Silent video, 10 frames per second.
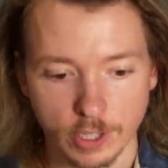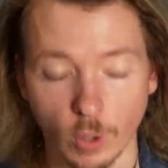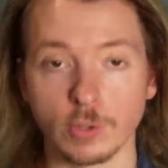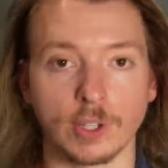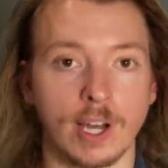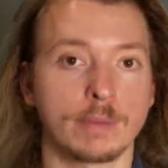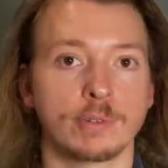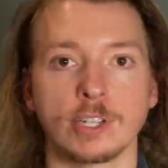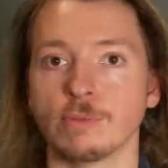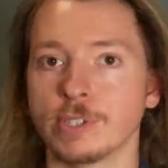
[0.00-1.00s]
going to a
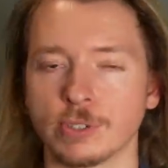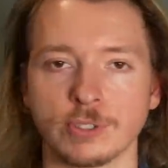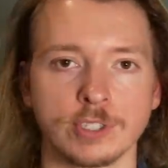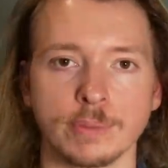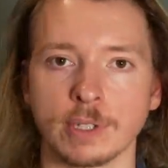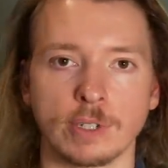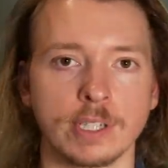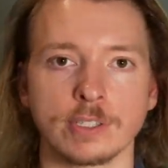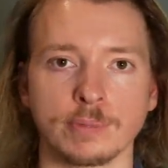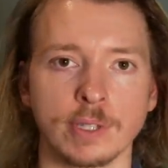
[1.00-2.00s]
library, researching something,
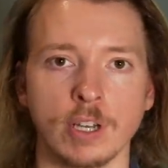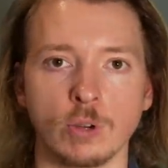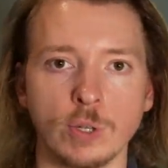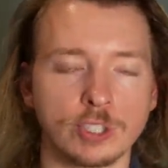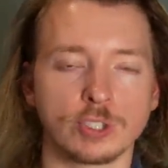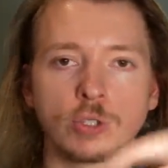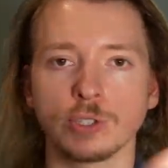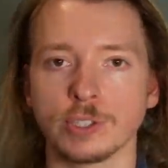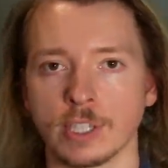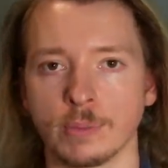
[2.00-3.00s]
reading something, we just
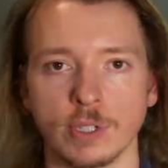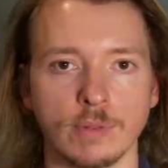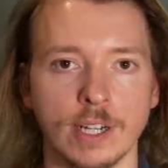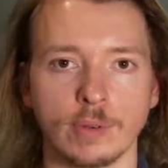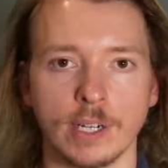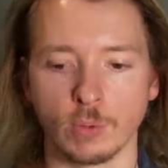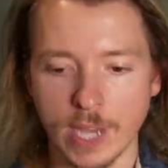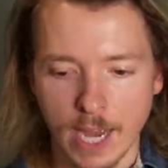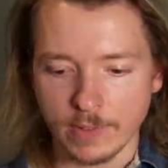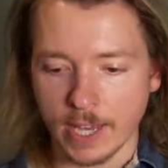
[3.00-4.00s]
Google the summary right away.
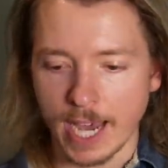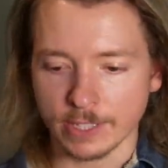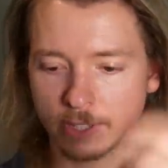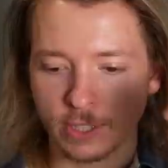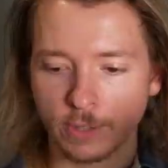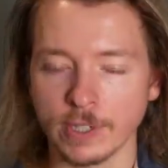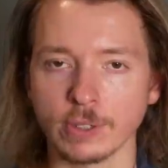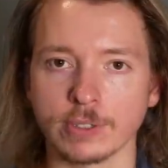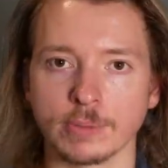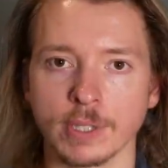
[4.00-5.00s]
We have access at our
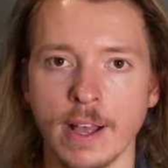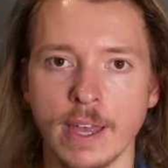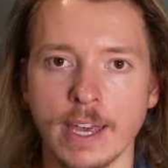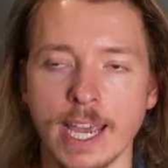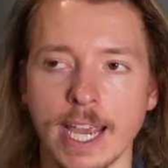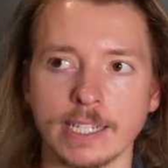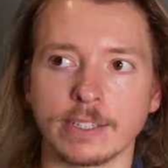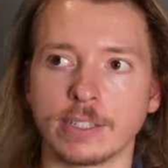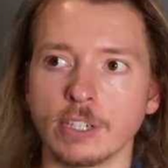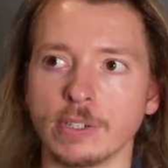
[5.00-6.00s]
fingertips. And in
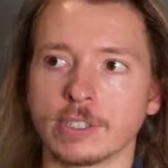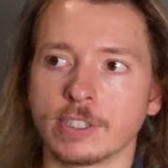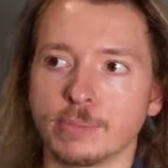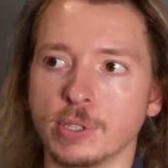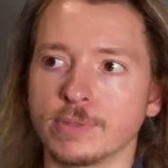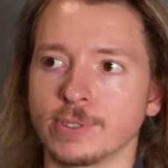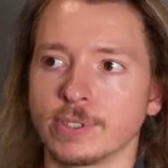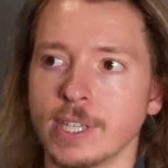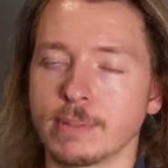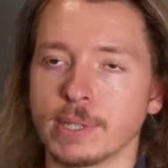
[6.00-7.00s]
theory, this is a beautiful
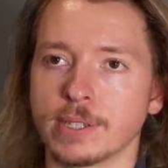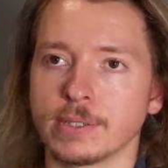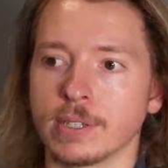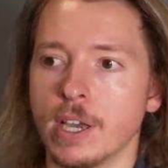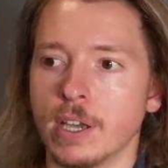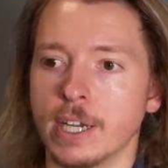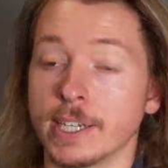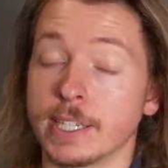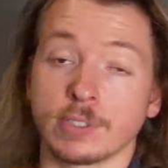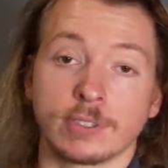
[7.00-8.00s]
thing because
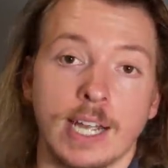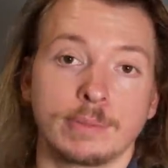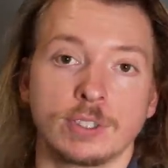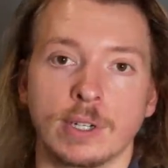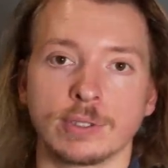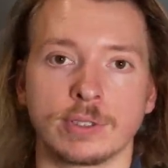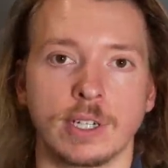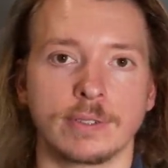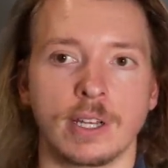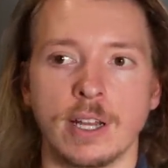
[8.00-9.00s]
it gives us time to do other
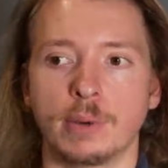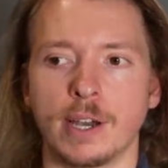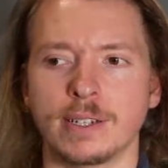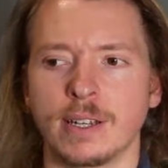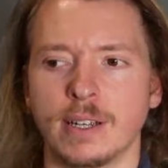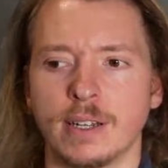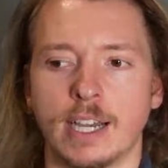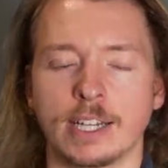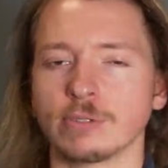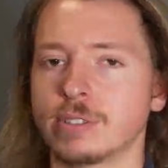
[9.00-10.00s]
stuff. But
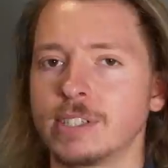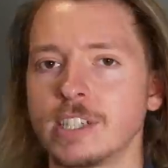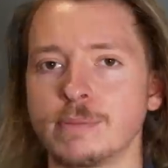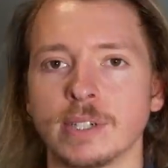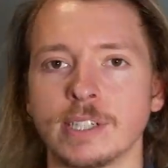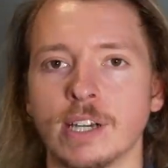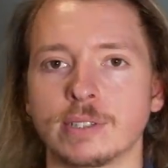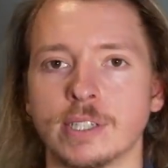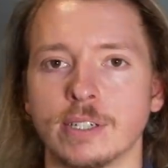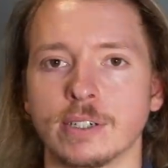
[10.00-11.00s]
I don't see anybody
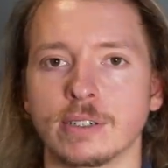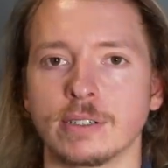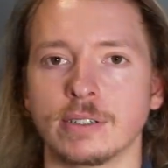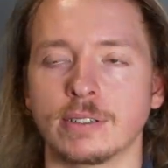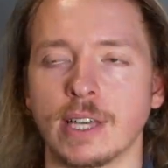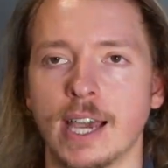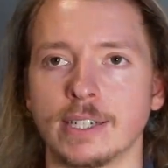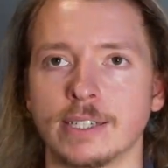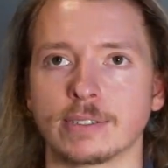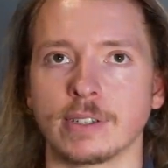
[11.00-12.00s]
out here
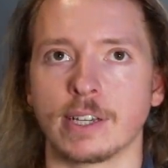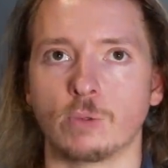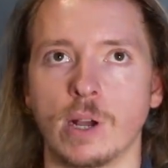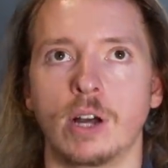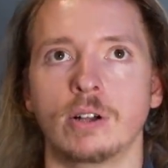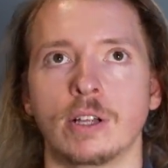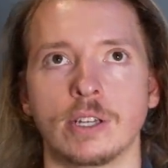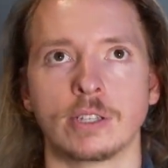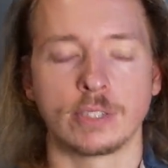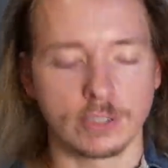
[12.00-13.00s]
that is like, well,
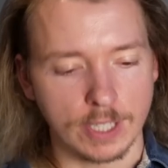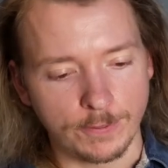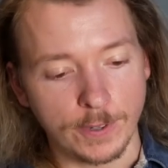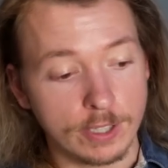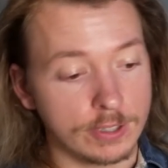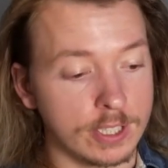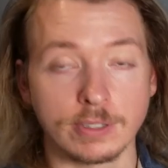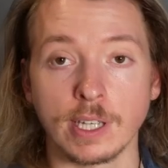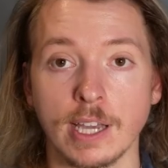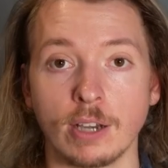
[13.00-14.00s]
since I figured
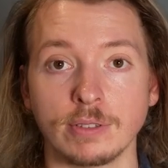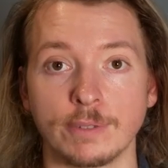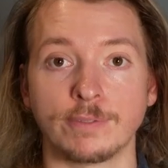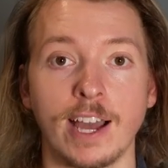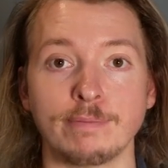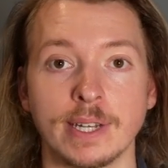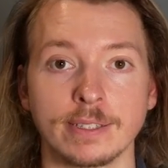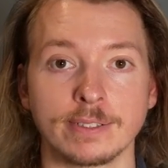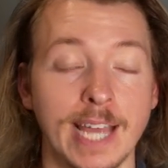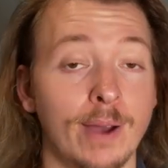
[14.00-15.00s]
this thing out in five
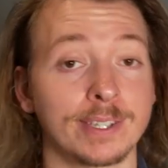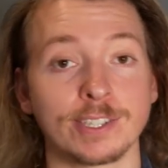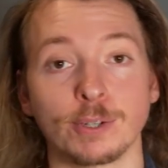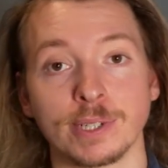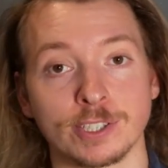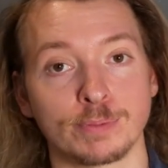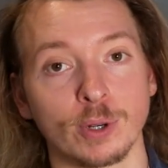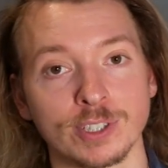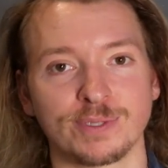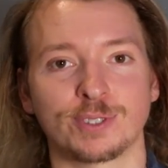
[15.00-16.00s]
minutes, now I can go play
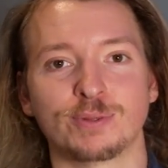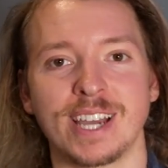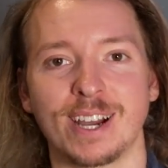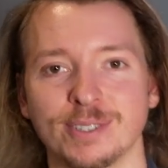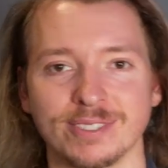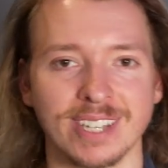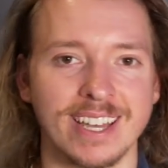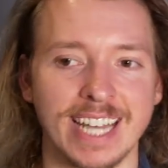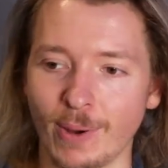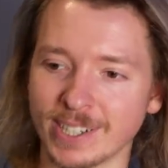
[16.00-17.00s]
sports for three hours.
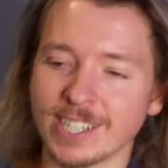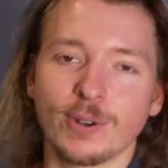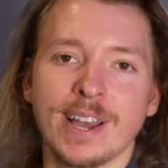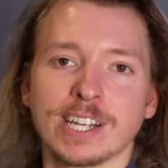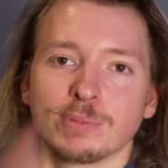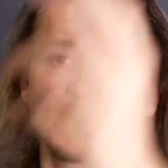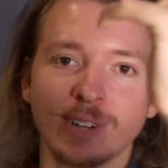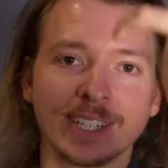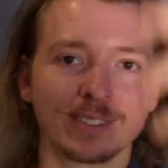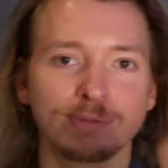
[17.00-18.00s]
Now I can go hang out with
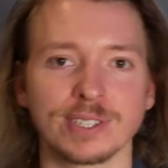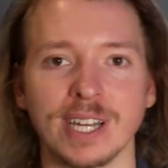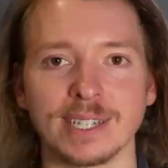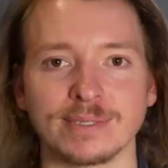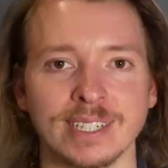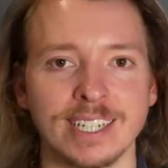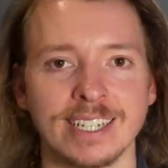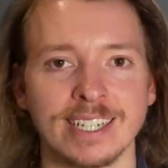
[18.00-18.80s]
friends in real life.